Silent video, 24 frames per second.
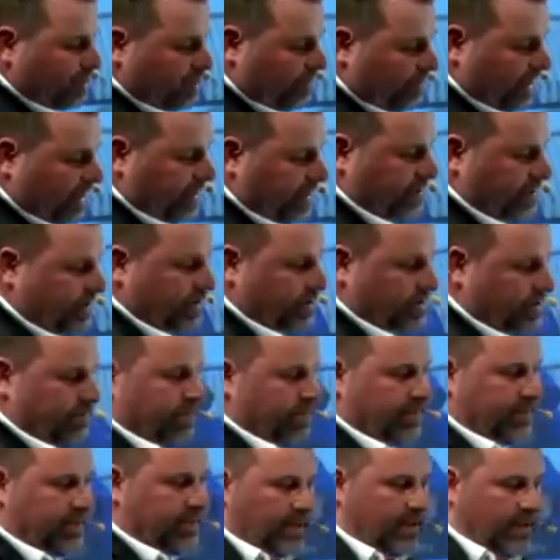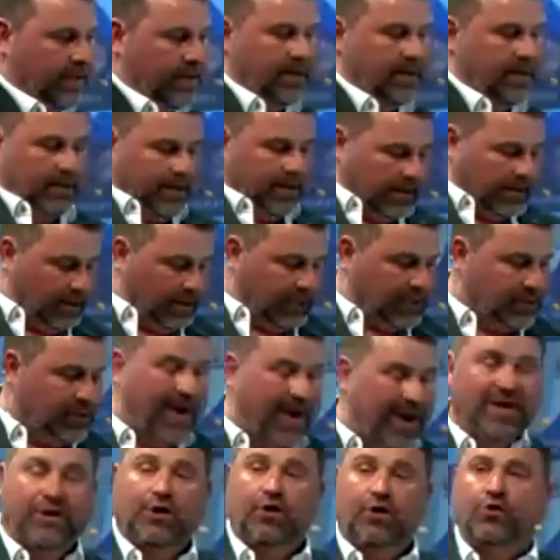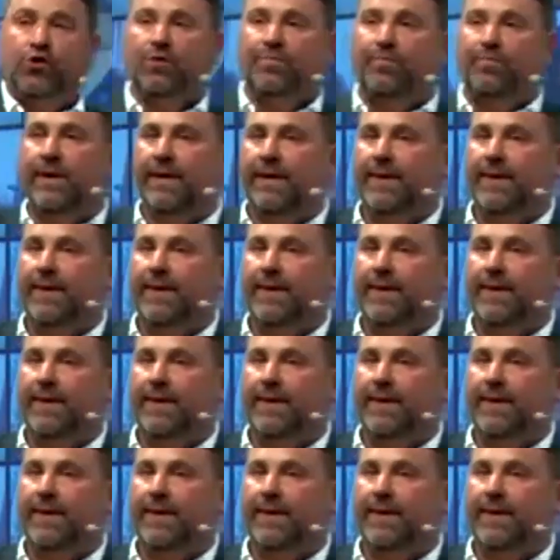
bits, is where you should be.